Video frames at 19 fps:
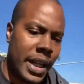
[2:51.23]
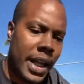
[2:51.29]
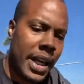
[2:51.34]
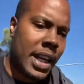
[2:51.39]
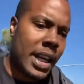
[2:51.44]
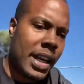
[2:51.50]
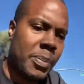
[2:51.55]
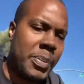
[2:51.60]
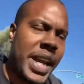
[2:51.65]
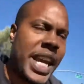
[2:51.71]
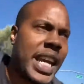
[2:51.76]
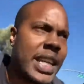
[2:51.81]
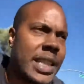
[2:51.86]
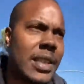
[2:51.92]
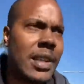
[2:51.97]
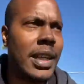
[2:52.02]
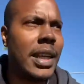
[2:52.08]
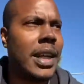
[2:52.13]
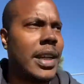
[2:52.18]
a bank is
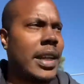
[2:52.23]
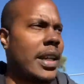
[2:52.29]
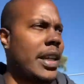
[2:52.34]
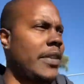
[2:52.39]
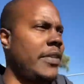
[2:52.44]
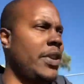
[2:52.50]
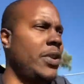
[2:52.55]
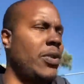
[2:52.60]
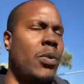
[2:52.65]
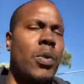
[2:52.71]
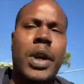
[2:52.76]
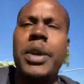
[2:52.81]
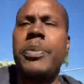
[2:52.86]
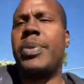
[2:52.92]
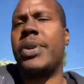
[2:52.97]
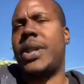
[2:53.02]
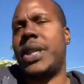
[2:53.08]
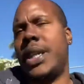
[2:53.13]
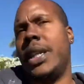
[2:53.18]
only going to give you
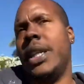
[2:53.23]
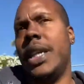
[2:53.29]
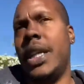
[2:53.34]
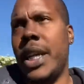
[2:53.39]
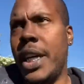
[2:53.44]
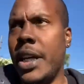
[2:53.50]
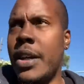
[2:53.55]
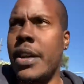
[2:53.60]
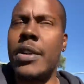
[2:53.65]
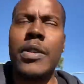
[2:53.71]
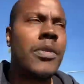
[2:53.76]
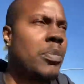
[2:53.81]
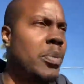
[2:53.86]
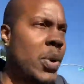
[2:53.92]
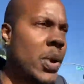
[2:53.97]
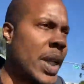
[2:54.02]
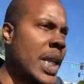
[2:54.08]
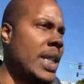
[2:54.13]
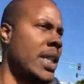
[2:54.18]
1% a year,
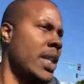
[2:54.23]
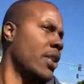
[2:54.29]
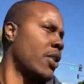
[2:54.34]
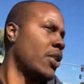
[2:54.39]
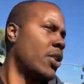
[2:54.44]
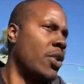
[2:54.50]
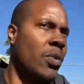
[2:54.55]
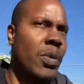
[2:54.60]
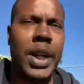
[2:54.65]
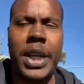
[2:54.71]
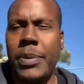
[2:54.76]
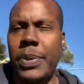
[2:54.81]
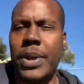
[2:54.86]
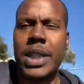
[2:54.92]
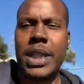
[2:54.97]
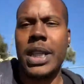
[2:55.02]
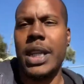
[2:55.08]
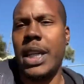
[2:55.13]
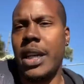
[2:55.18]

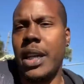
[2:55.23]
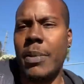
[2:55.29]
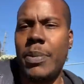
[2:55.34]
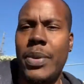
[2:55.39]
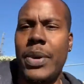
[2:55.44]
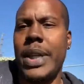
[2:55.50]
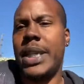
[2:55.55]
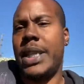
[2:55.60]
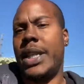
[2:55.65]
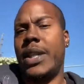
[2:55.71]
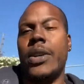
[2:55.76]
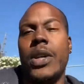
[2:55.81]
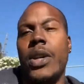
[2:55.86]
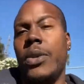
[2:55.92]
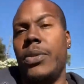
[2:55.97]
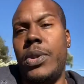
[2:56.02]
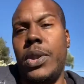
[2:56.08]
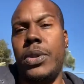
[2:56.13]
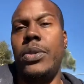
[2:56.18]
0.01% a year,
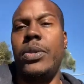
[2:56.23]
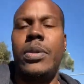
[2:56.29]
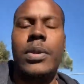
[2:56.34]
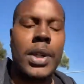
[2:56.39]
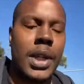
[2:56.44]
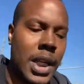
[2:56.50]
0.02.